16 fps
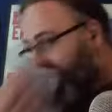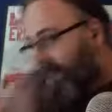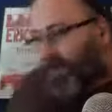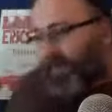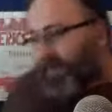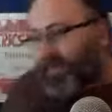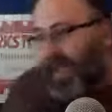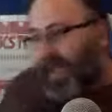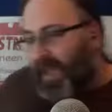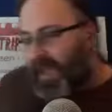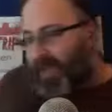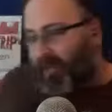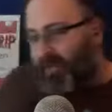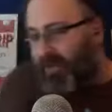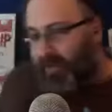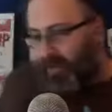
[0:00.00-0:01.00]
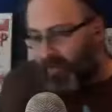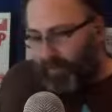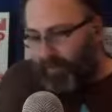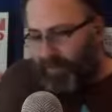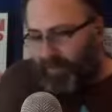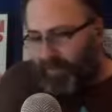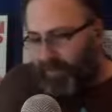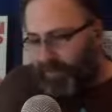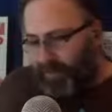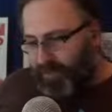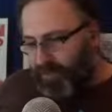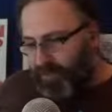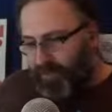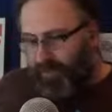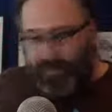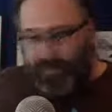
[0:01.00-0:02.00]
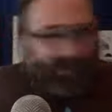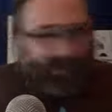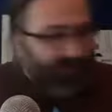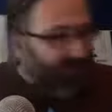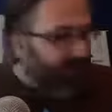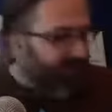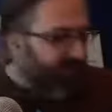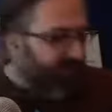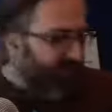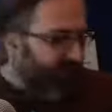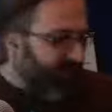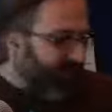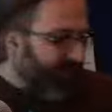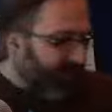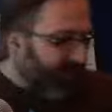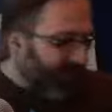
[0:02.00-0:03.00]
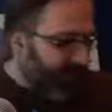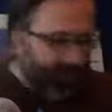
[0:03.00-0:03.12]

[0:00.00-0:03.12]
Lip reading: Because that Hangout's no longer listed on your channel. Was that the one you deleted?